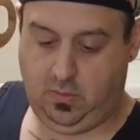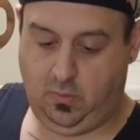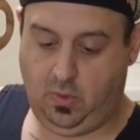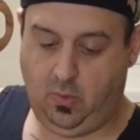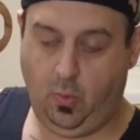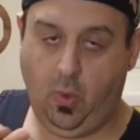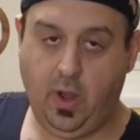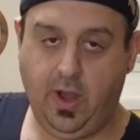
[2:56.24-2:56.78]

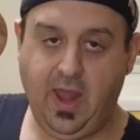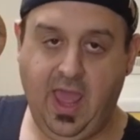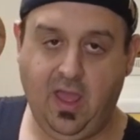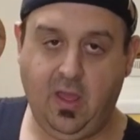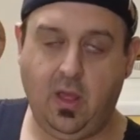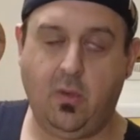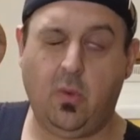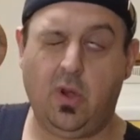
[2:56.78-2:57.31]
we're at
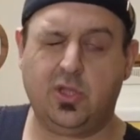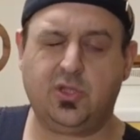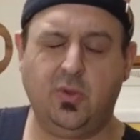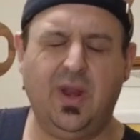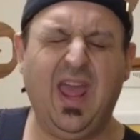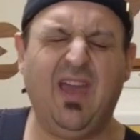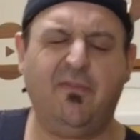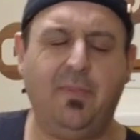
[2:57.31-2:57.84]

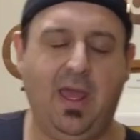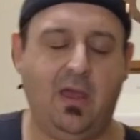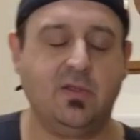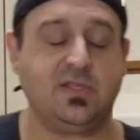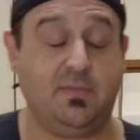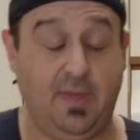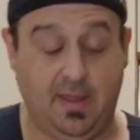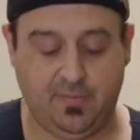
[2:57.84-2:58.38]
2.5
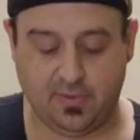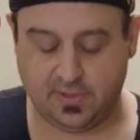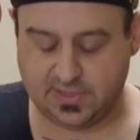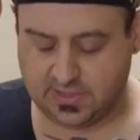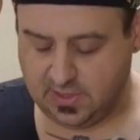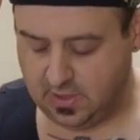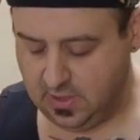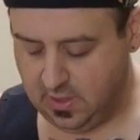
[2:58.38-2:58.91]
pounds of
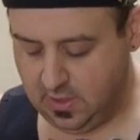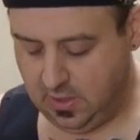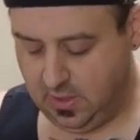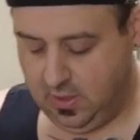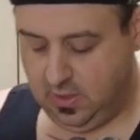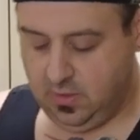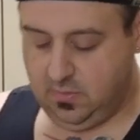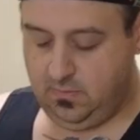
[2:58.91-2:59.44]
peppers.
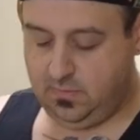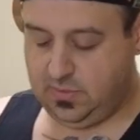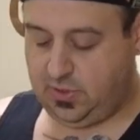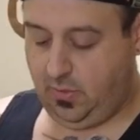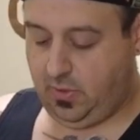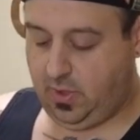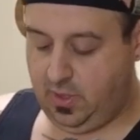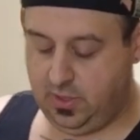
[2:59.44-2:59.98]

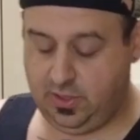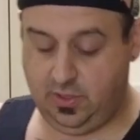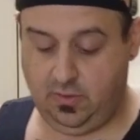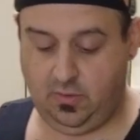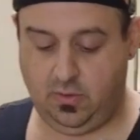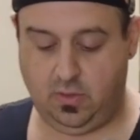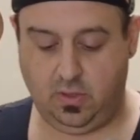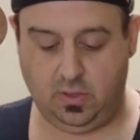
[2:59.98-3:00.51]
So we're going to
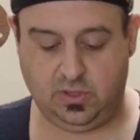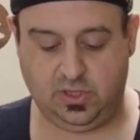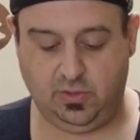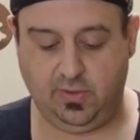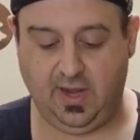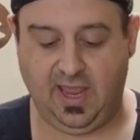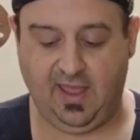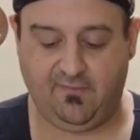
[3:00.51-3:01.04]
do
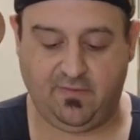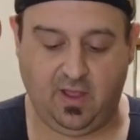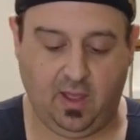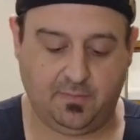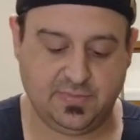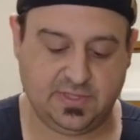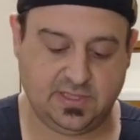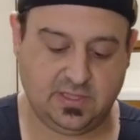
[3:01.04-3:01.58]
2.5
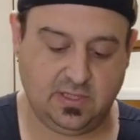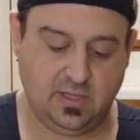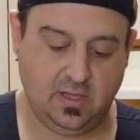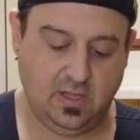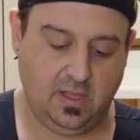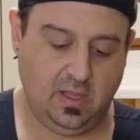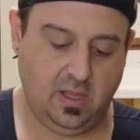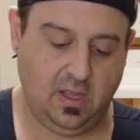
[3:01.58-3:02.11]
cups
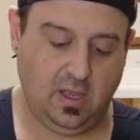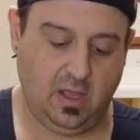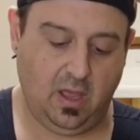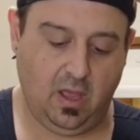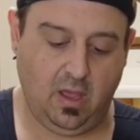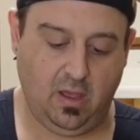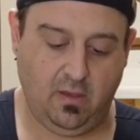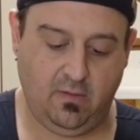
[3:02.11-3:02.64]

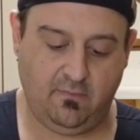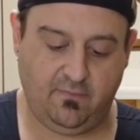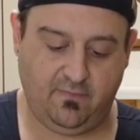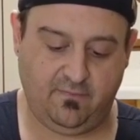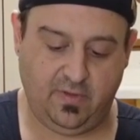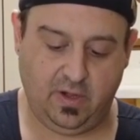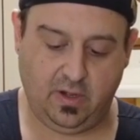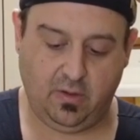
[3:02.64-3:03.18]

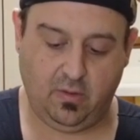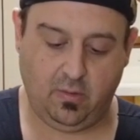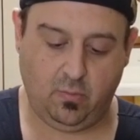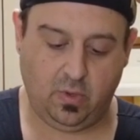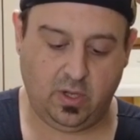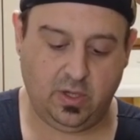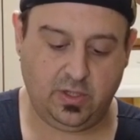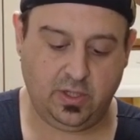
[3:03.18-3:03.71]
of vinegar.
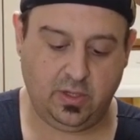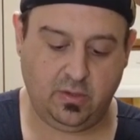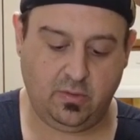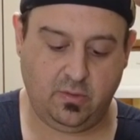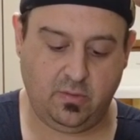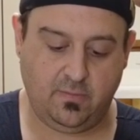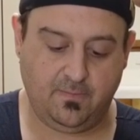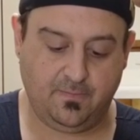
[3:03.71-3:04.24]
We're going to
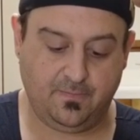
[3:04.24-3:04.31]
do